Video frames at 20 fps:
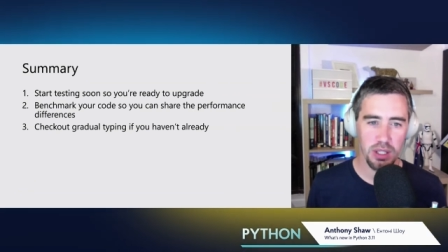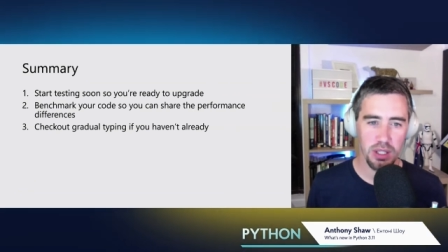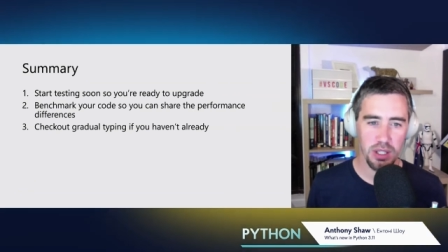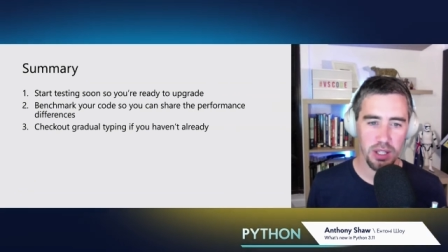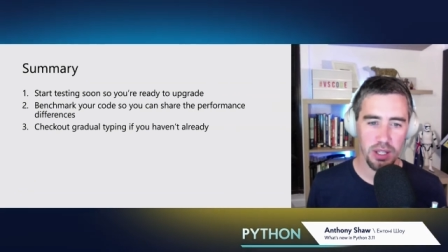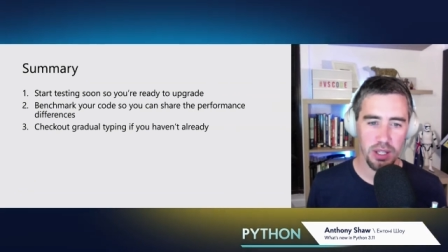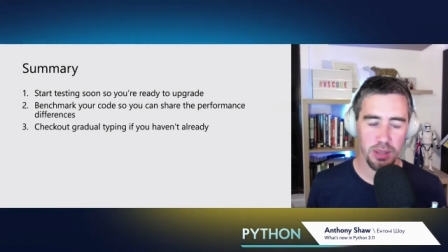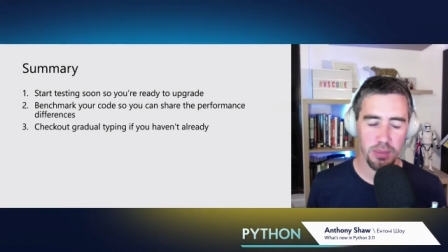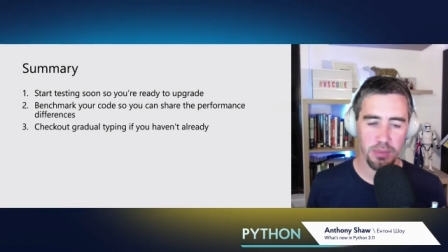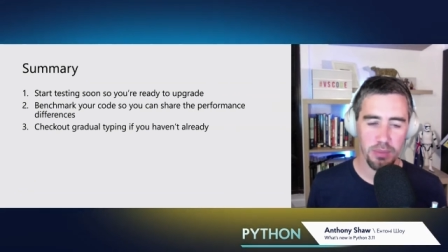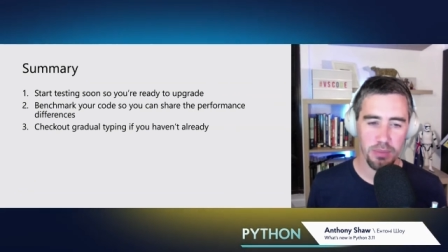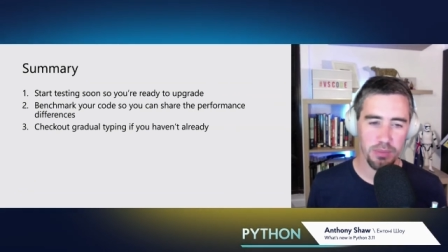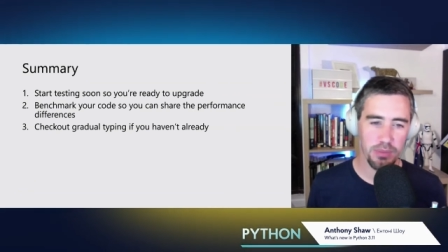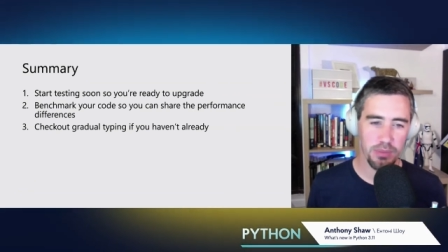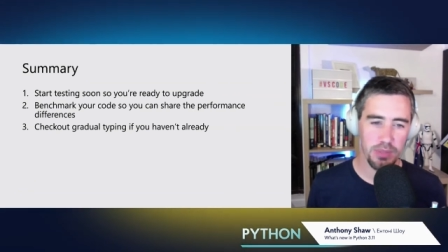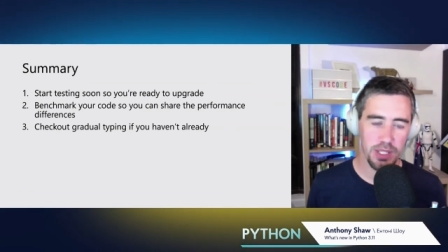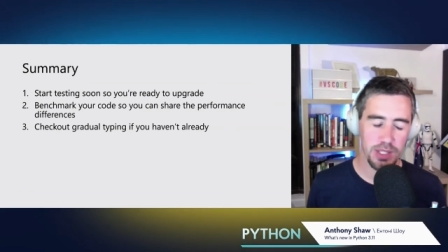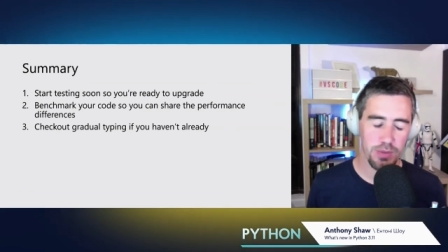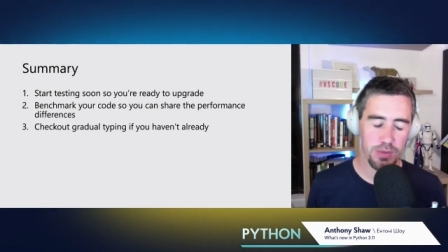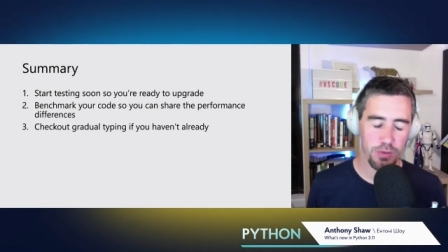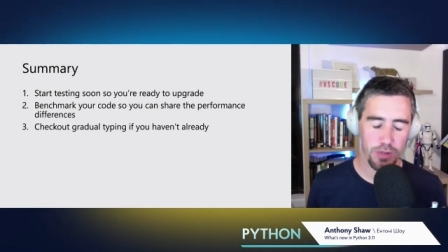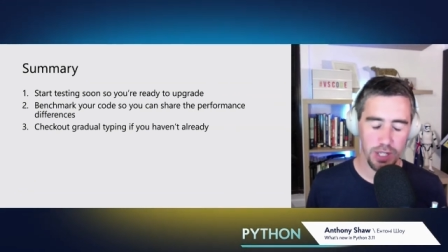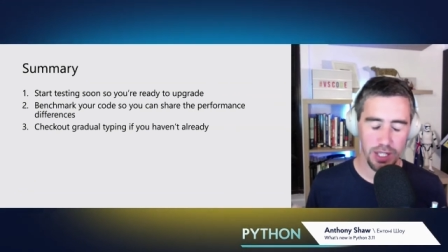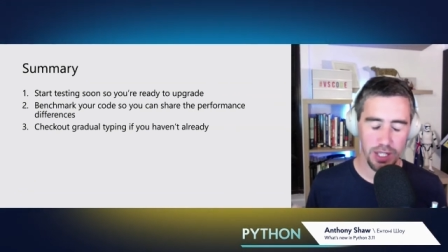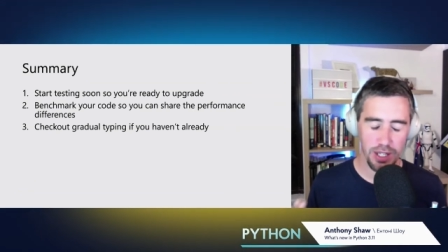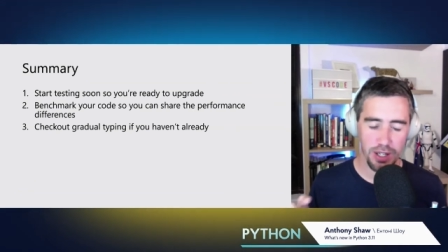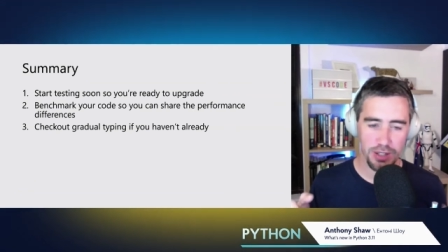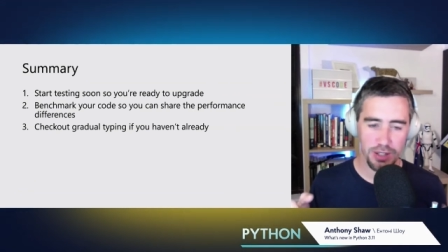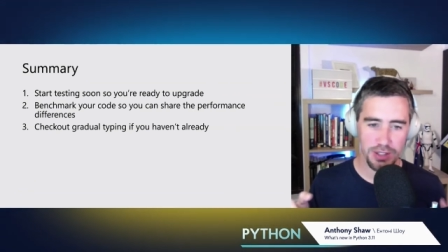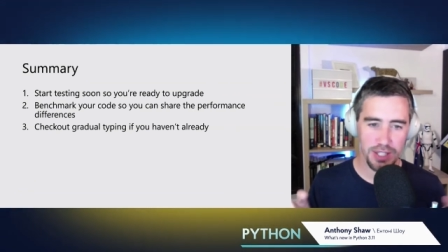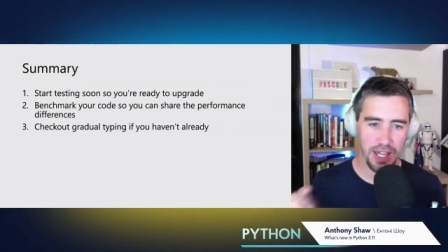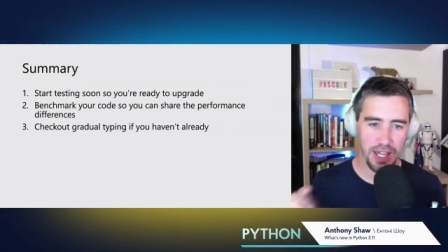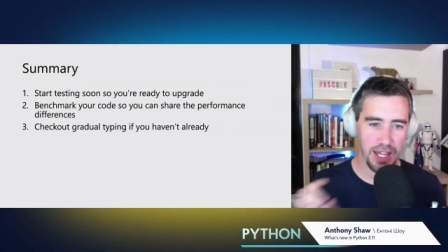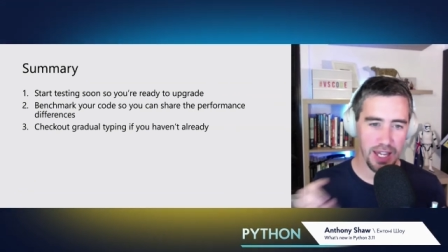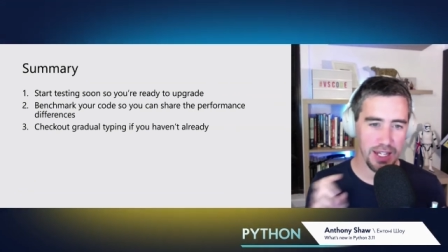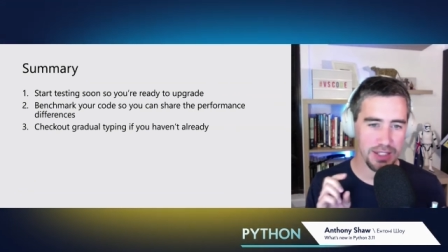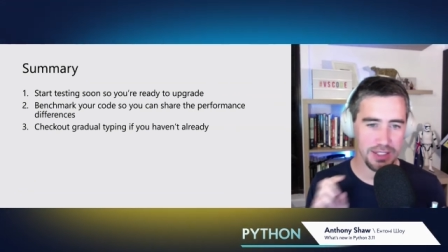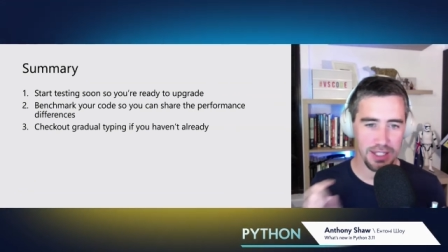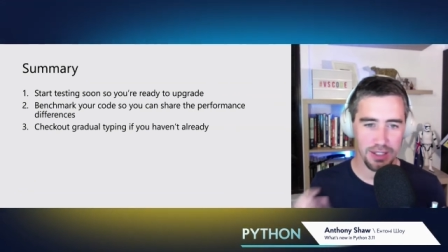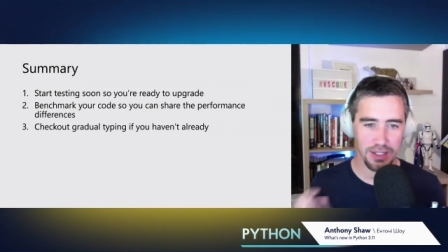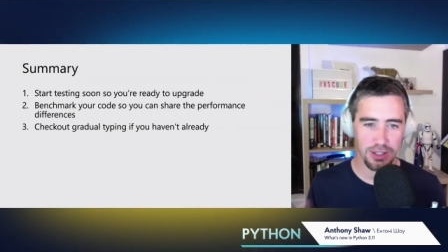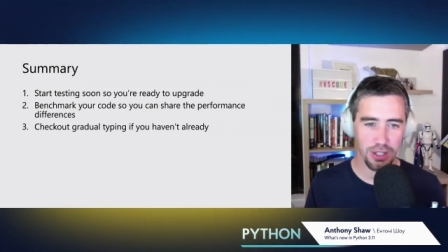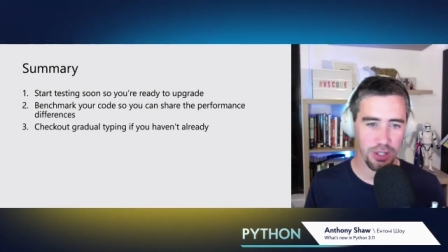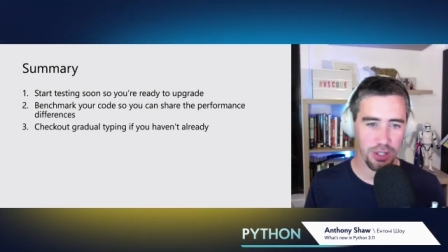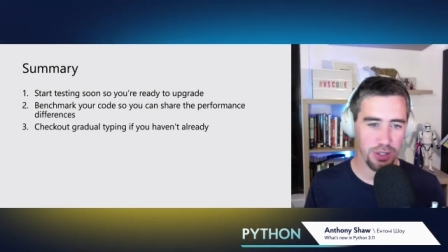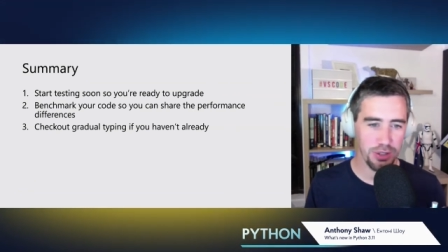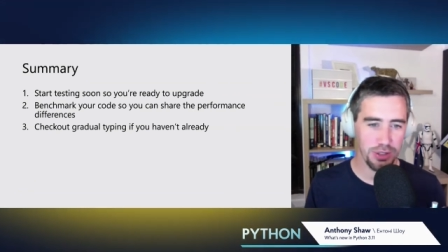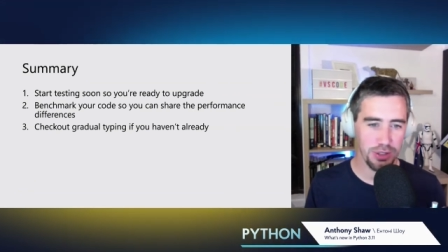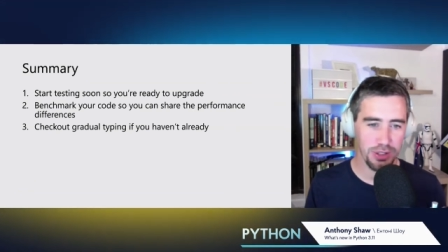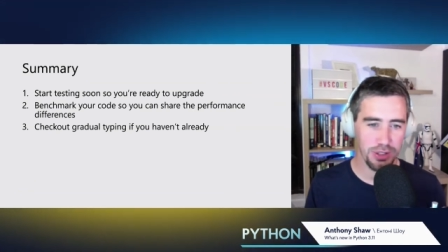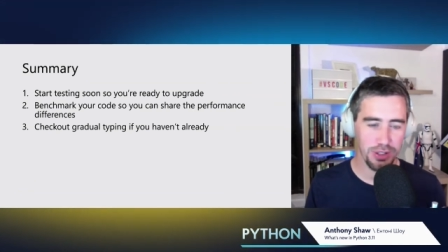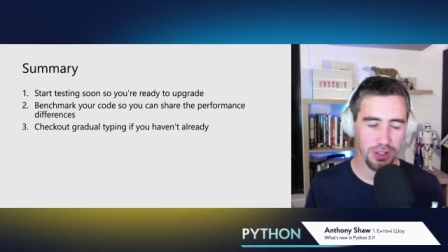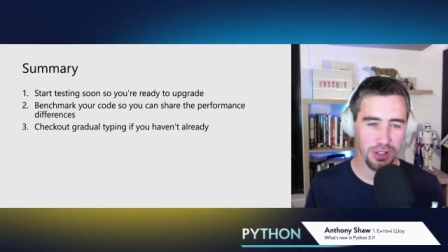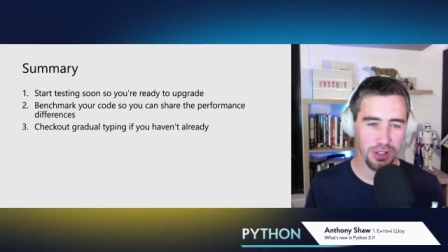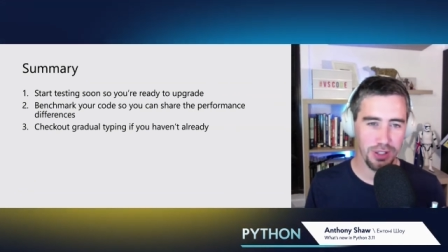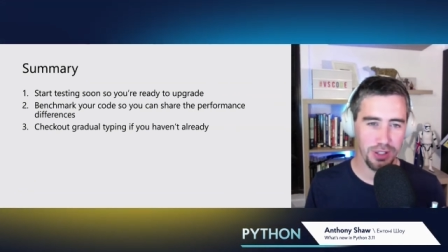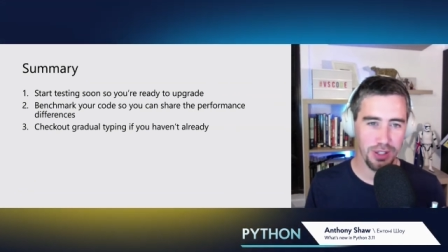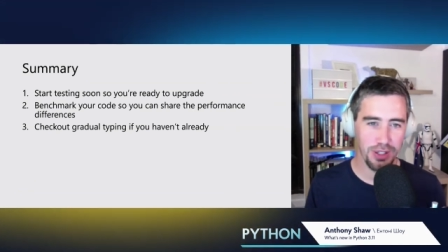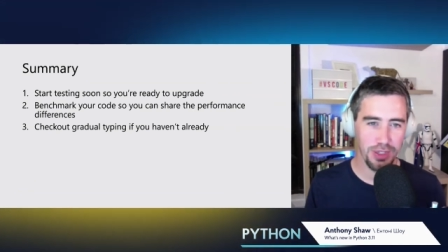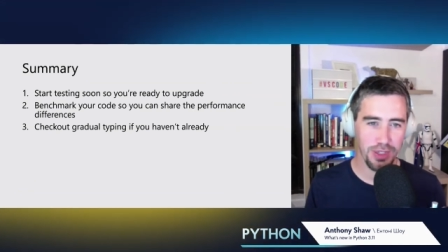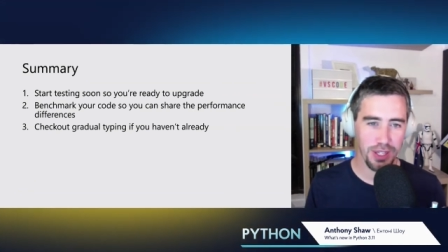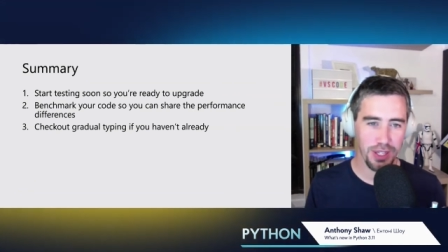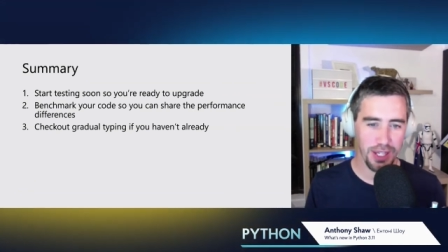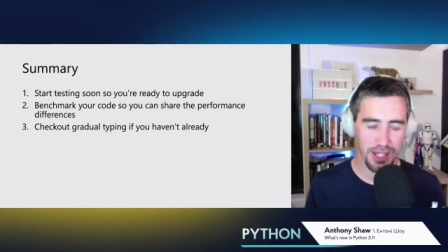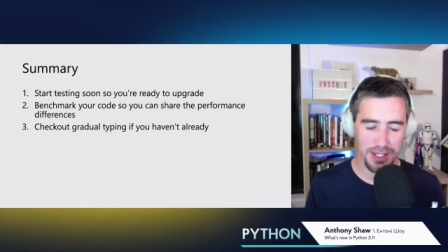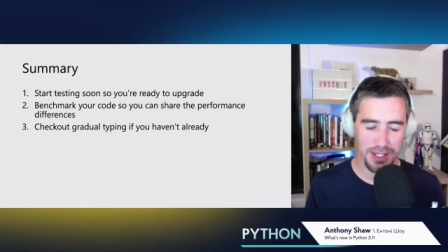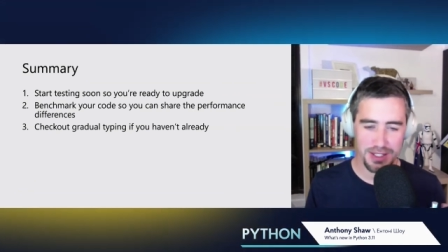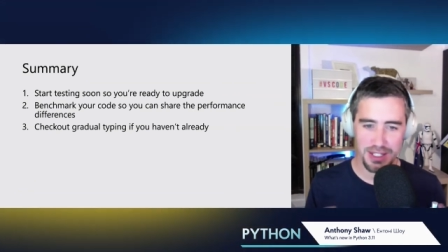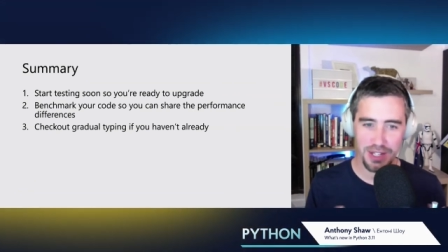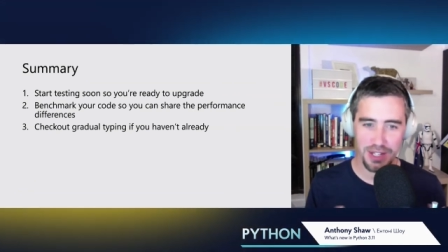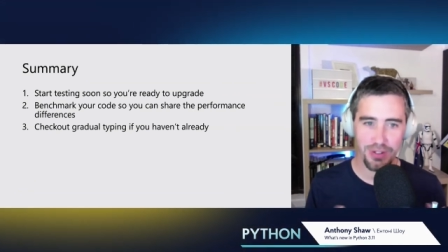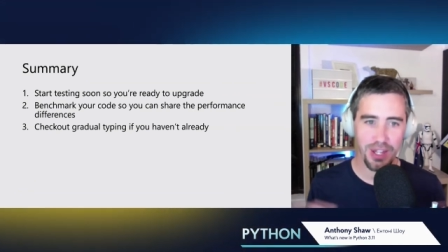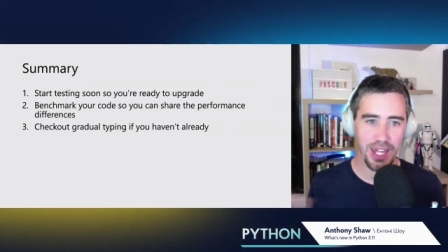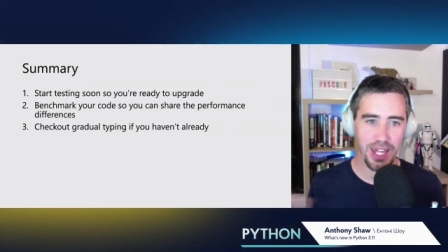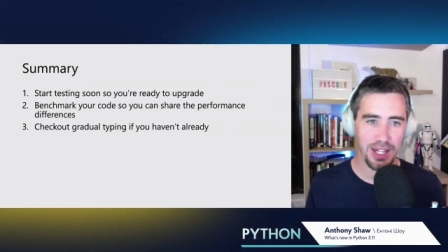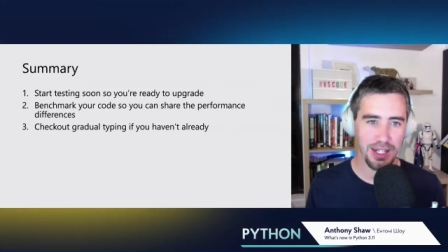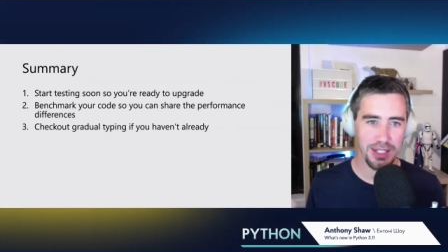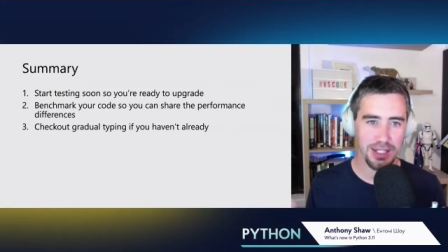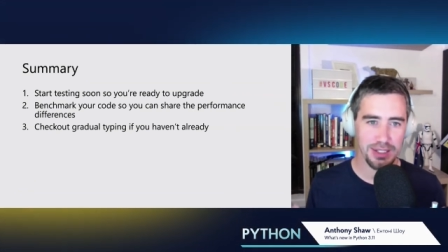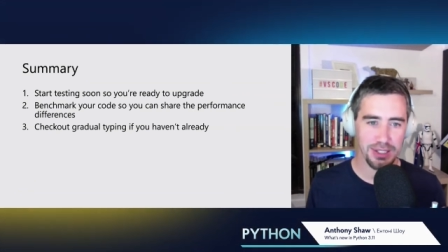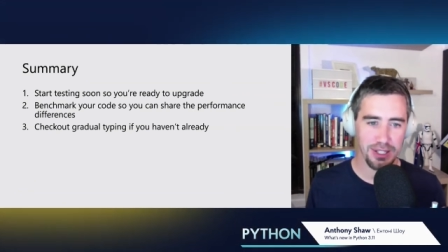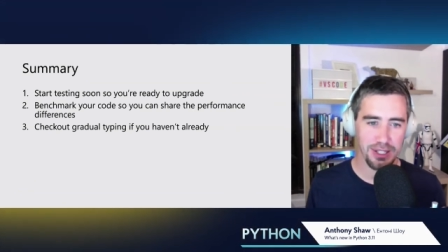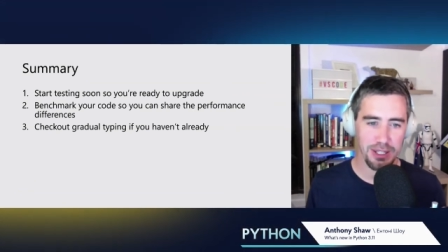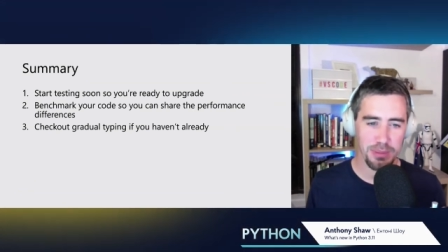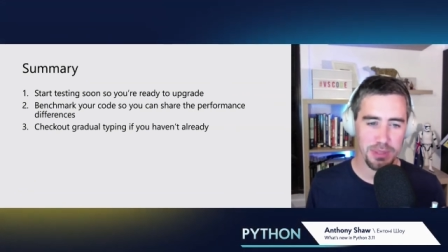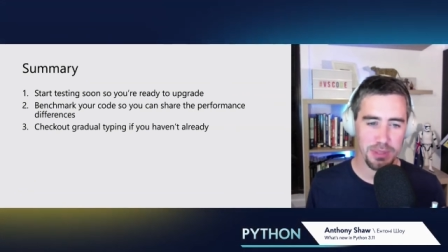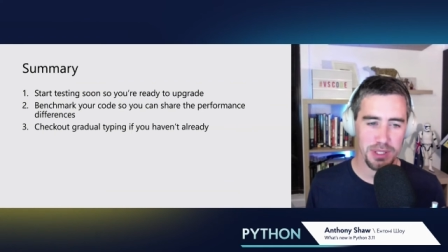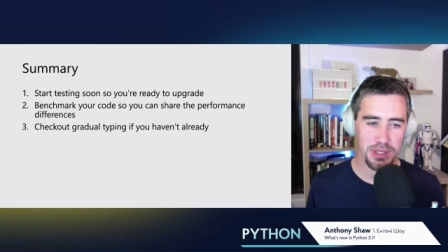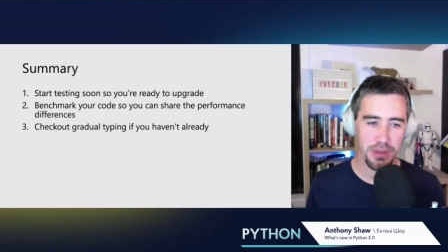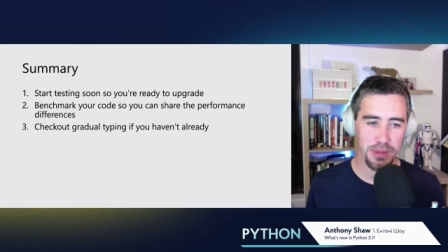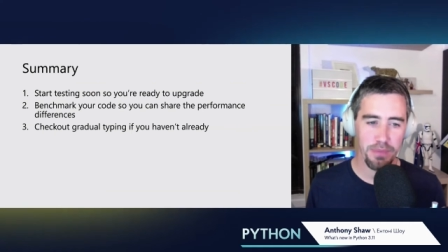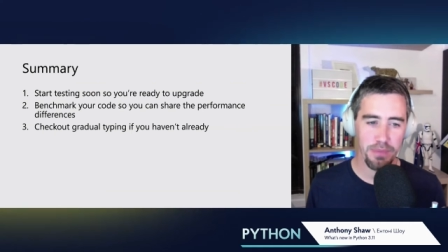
um, it's really hard to annotate code that has never had any types.